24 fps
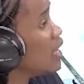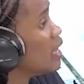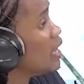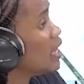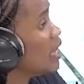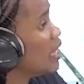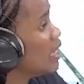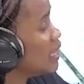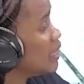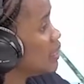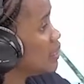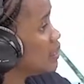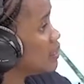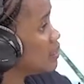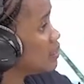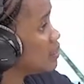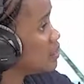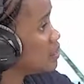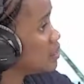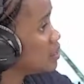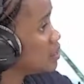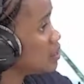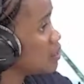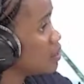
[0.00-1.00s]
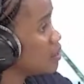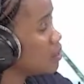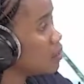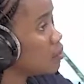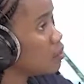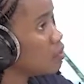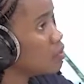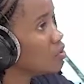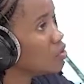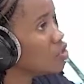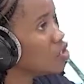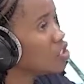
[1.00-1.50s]
And
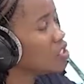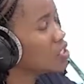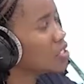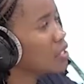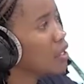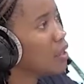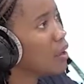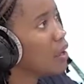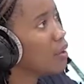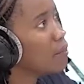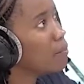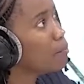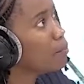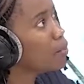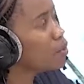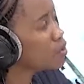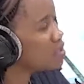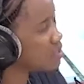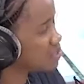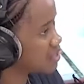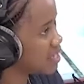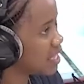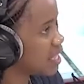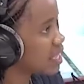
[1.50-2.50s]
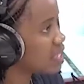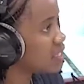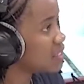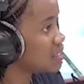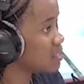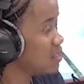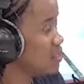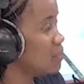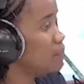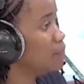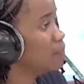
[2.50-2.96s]
just boost their esteem.